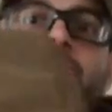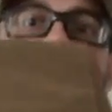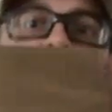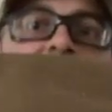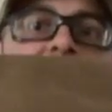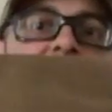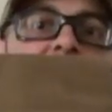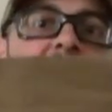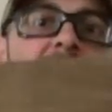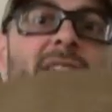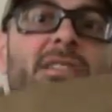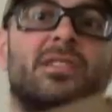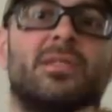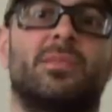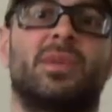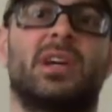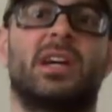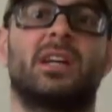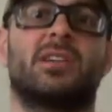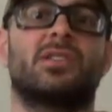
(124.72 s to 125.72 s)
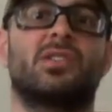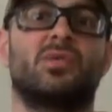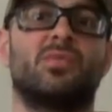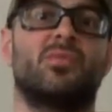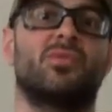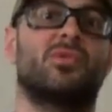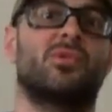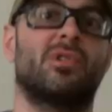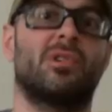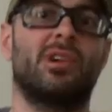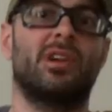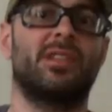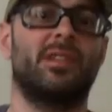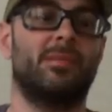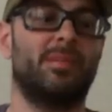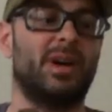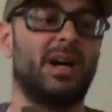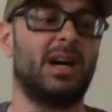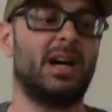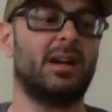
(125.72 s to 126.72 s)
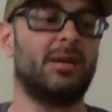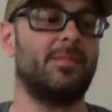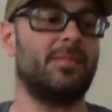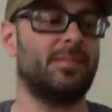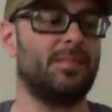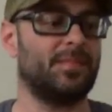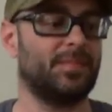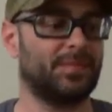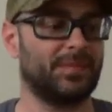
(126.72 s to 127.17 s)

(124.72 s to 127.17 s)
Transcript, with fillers: on each side of the bag, two more on the bottom.